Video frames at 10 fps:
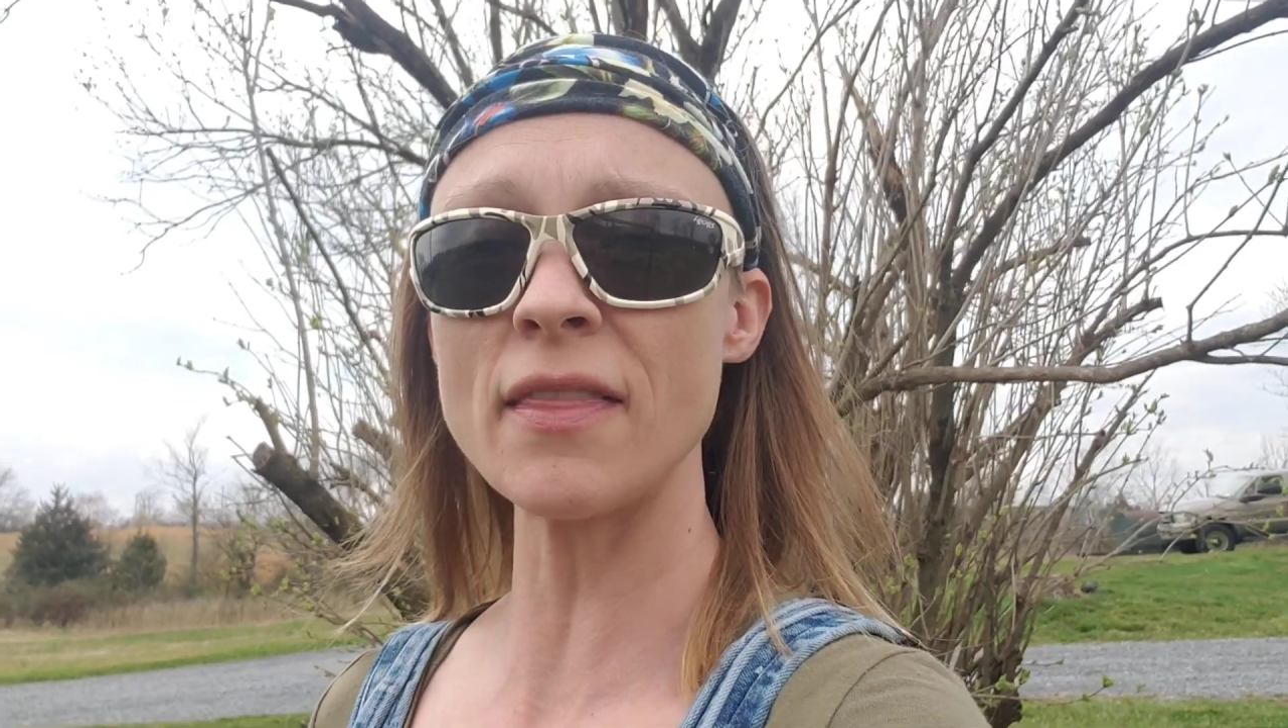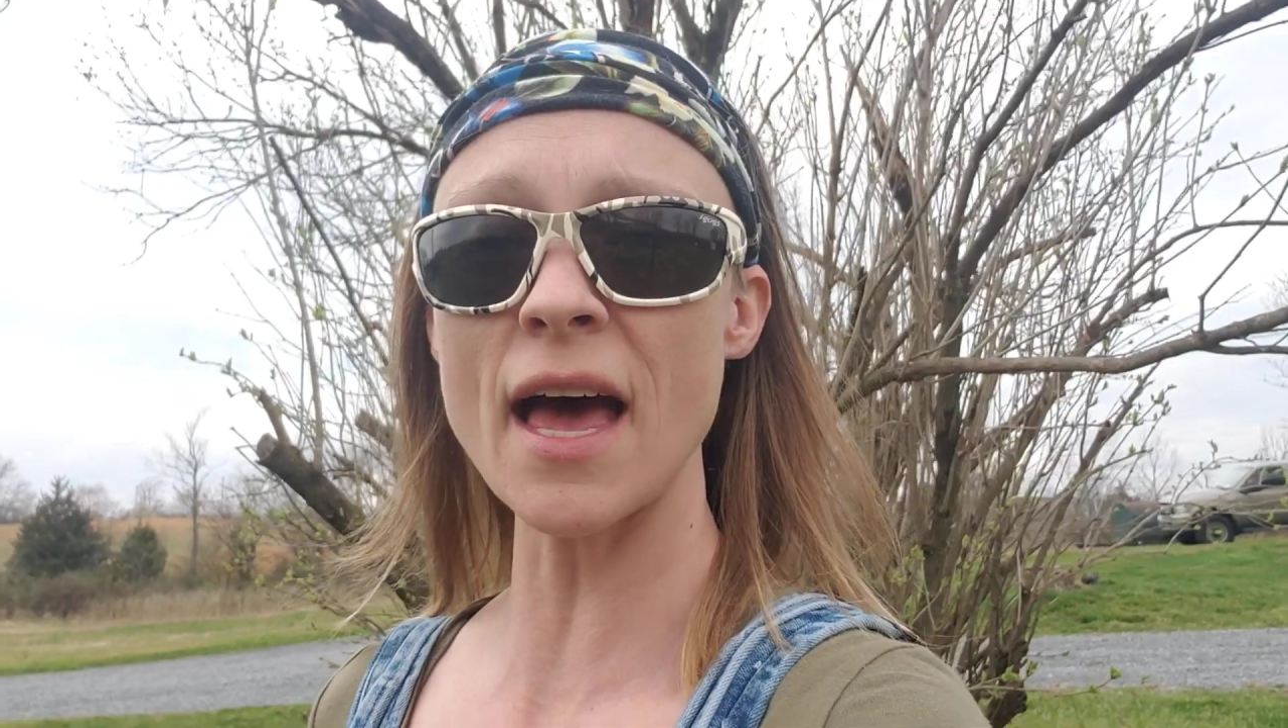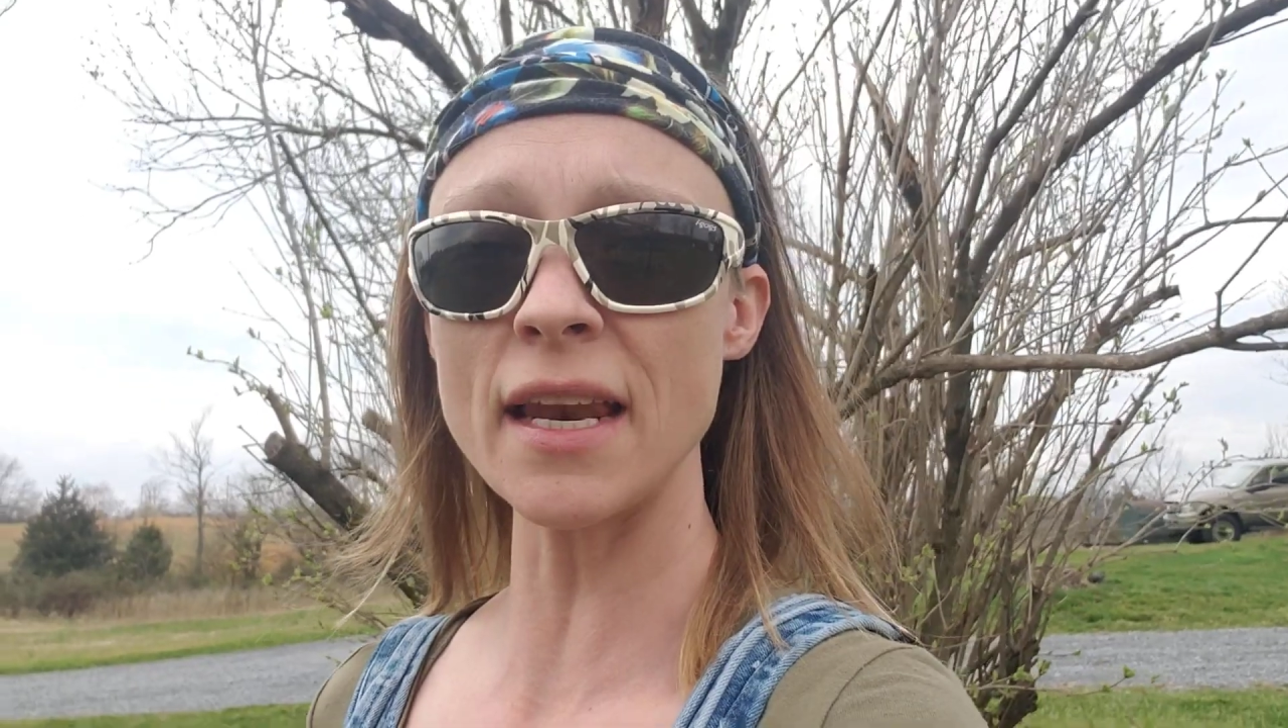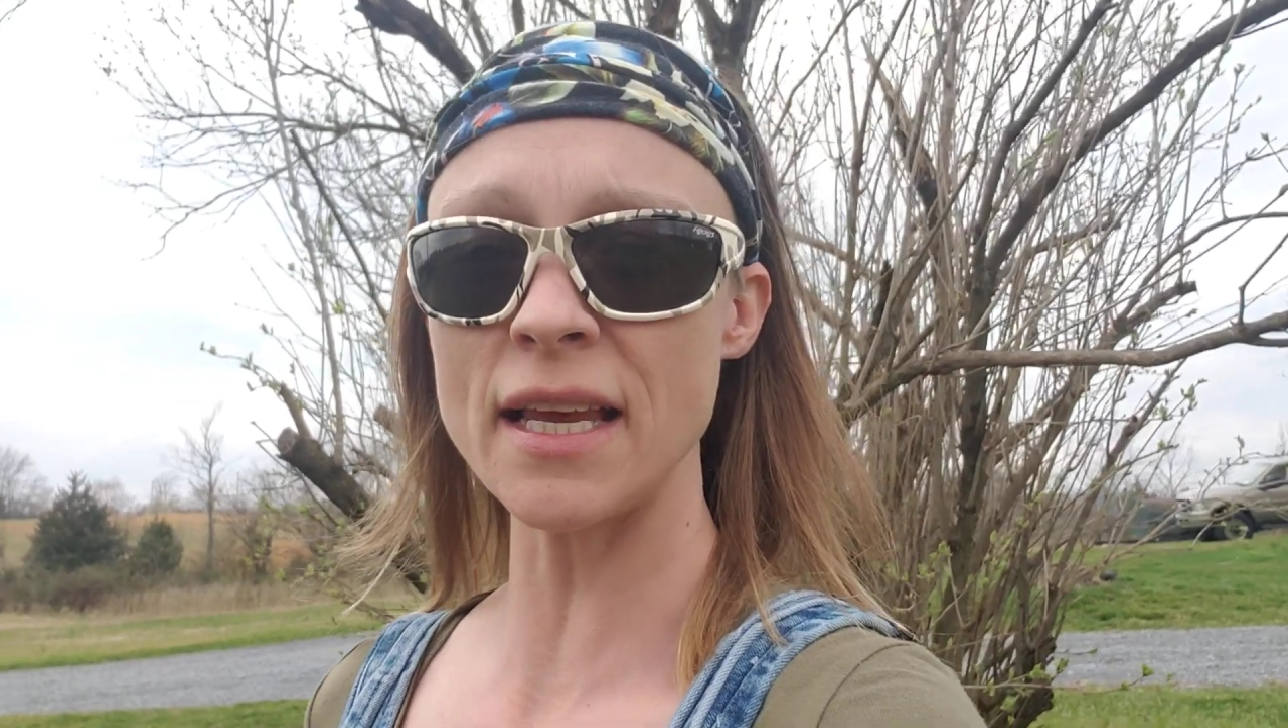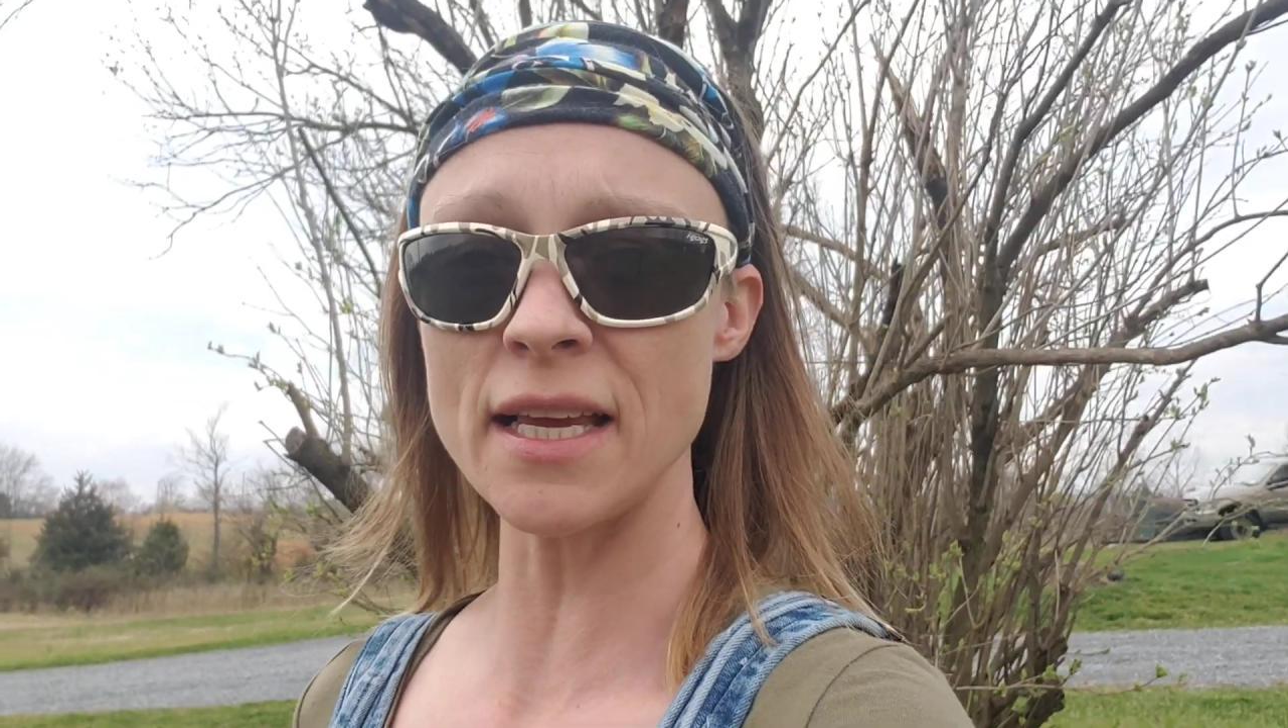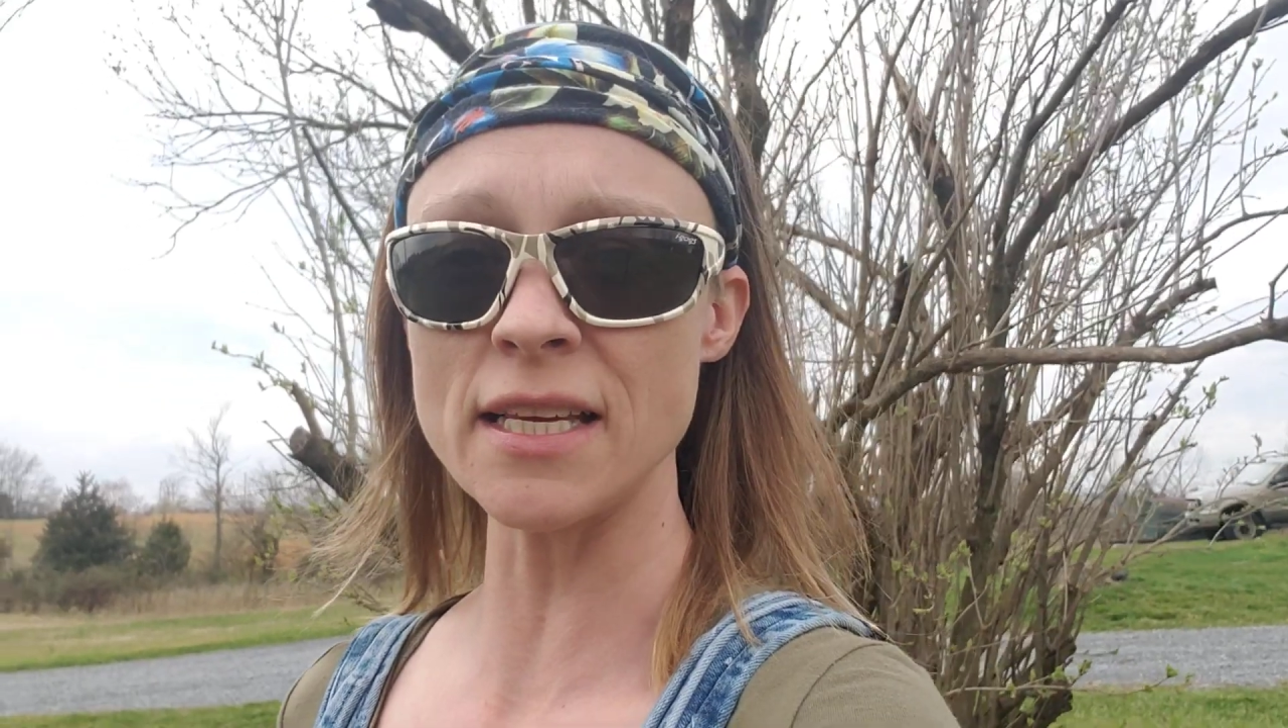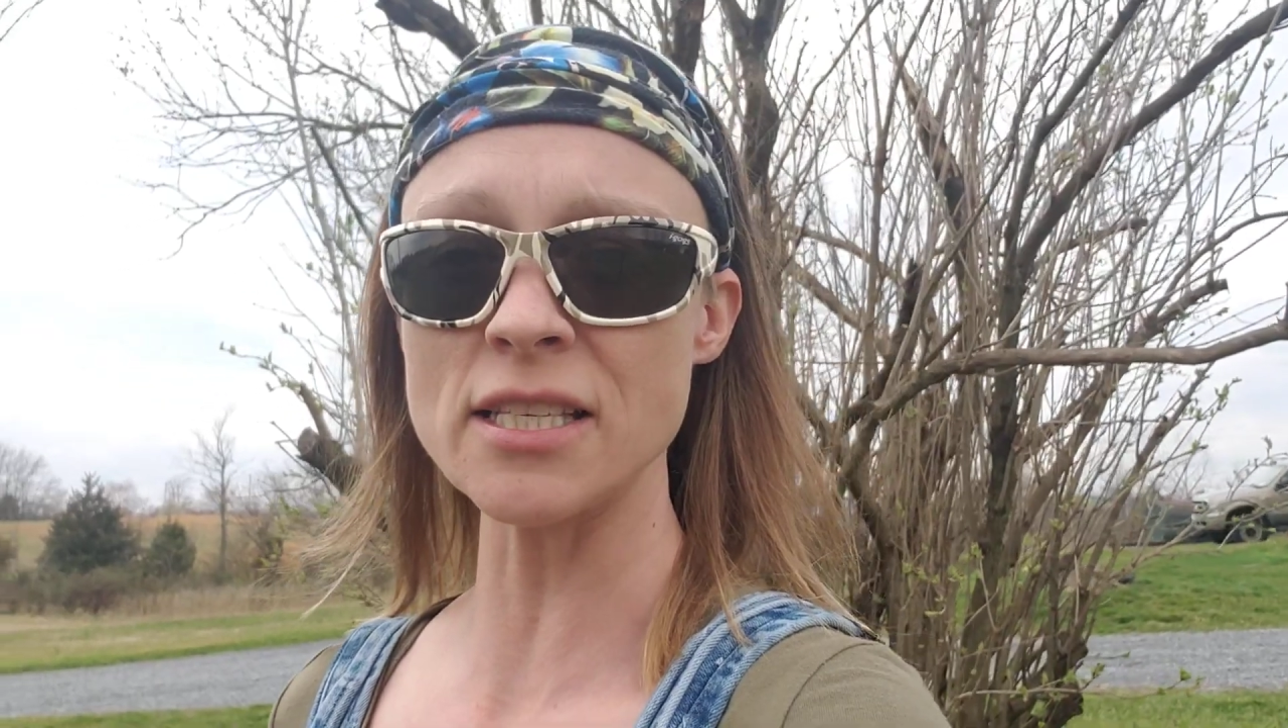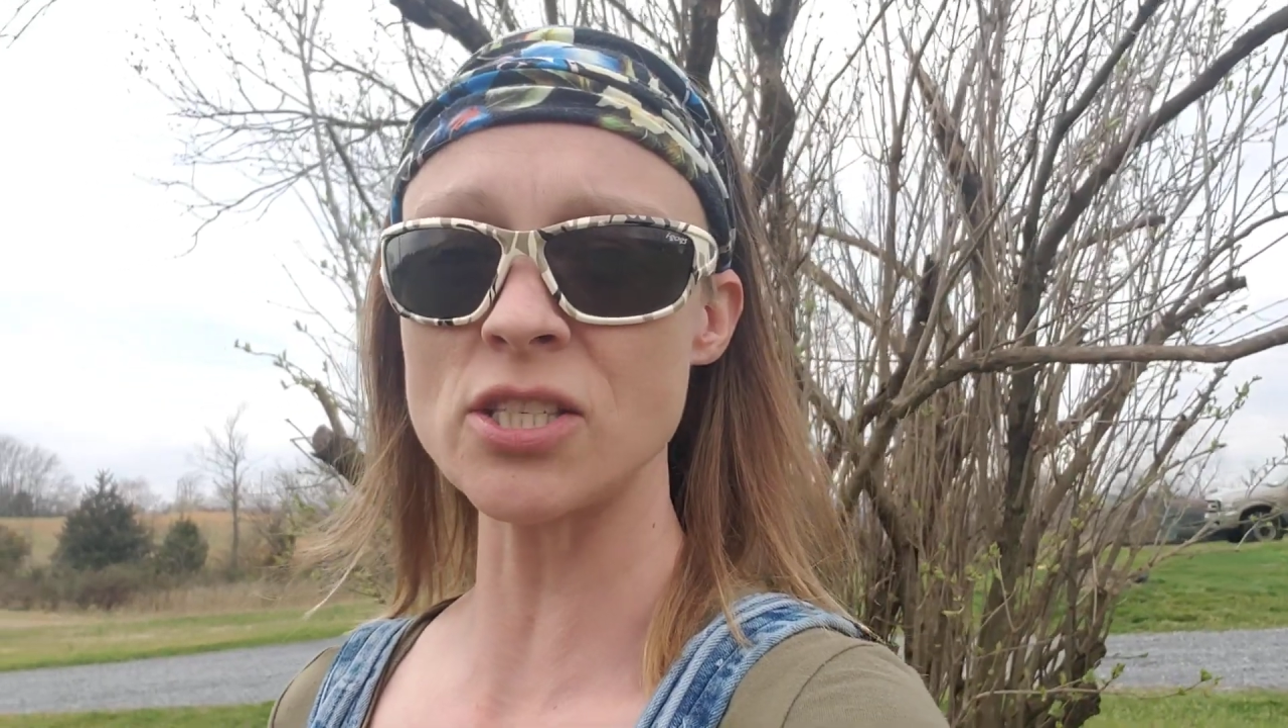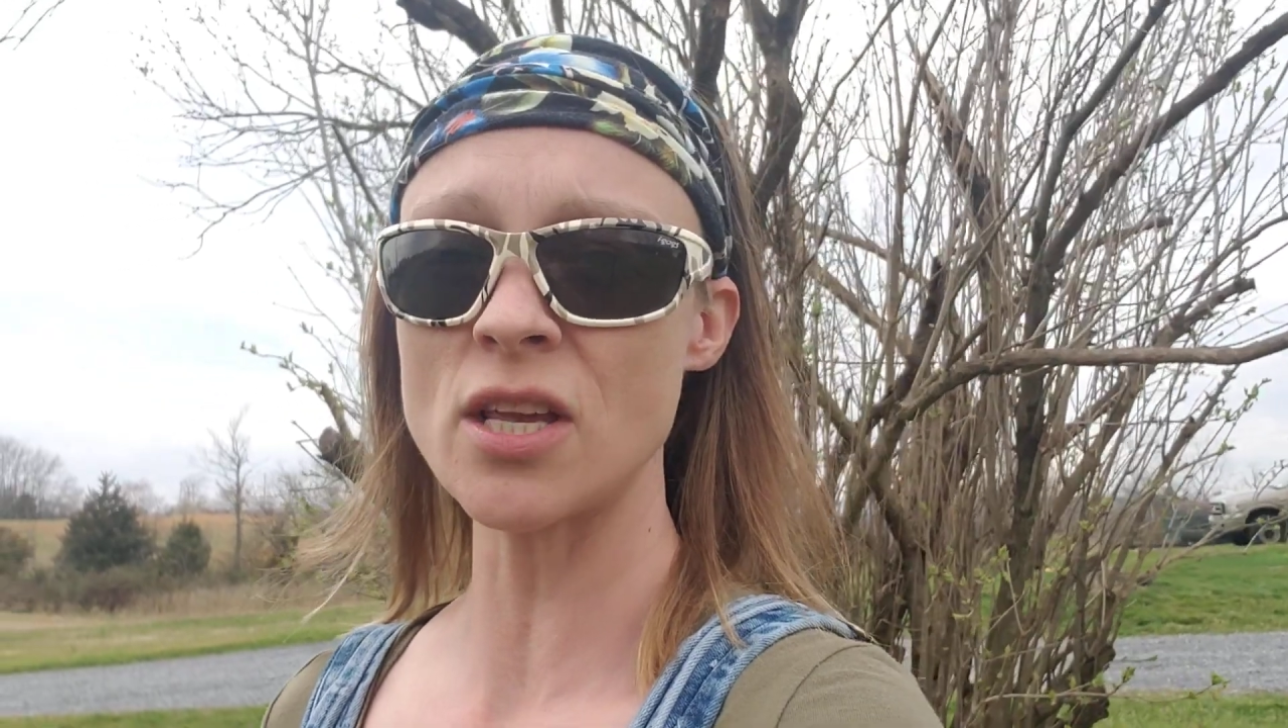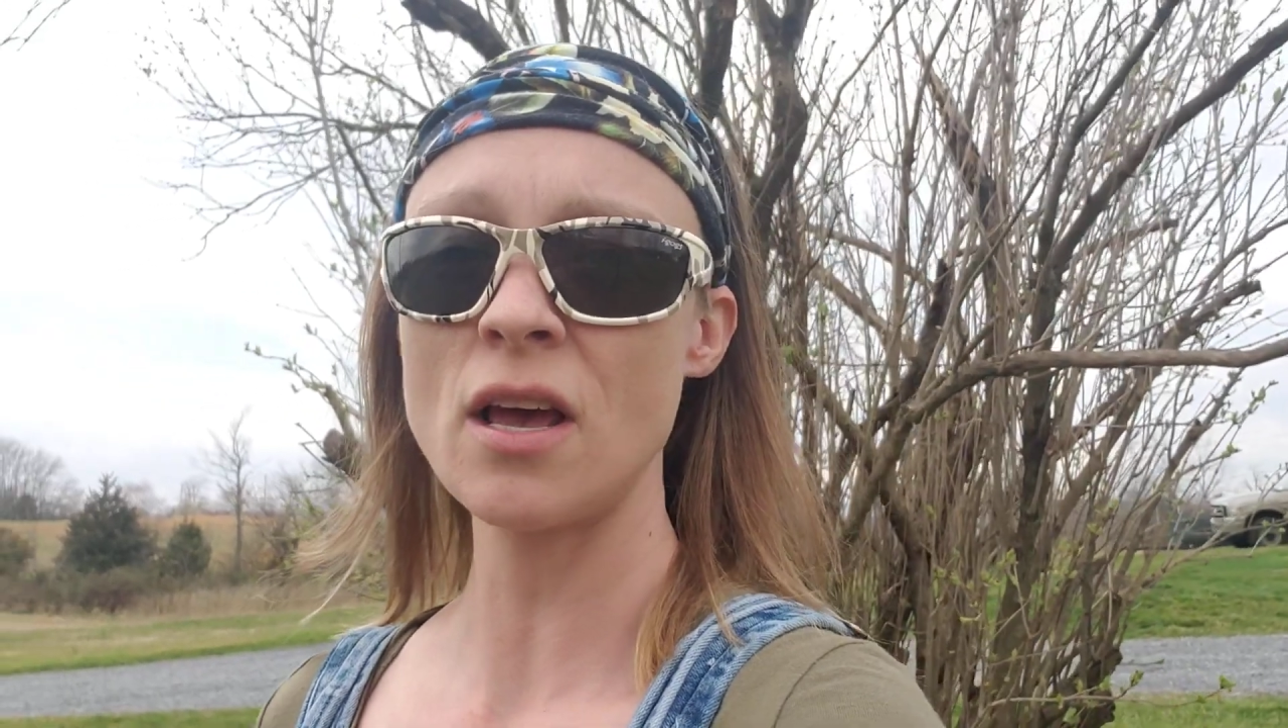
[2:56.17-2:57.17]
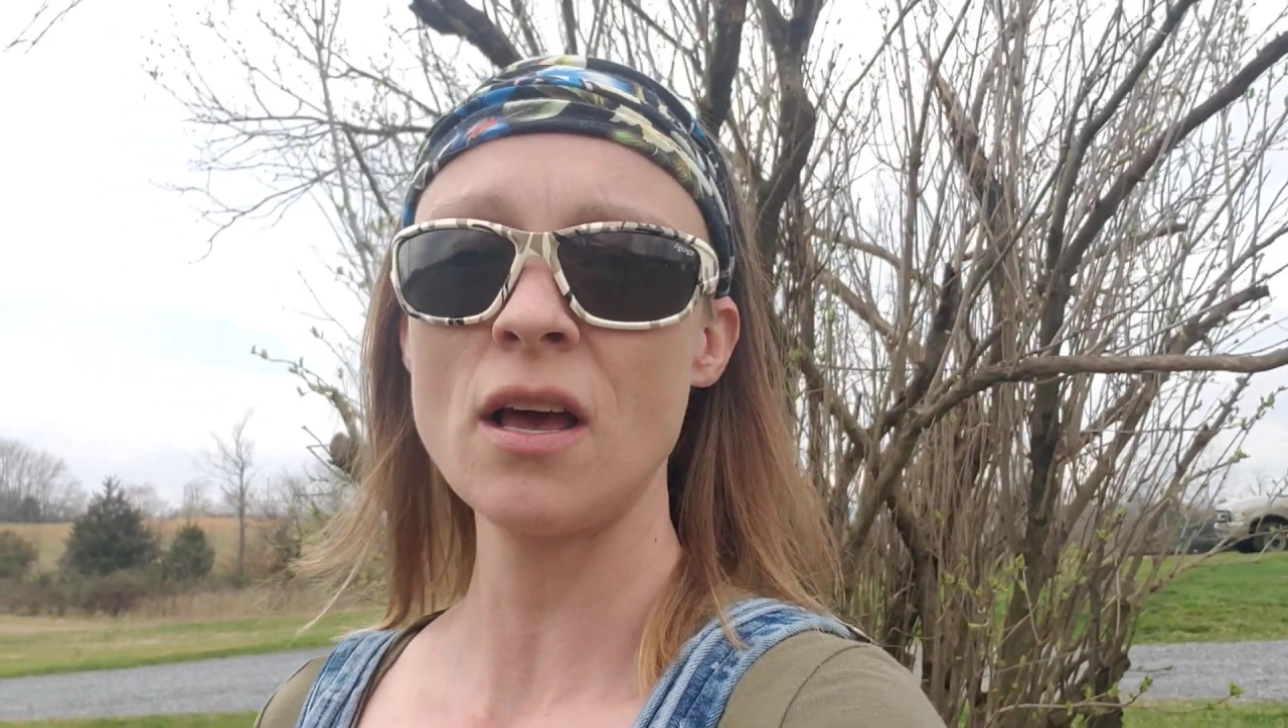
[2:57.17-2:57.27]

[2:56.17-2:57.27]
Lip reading: that is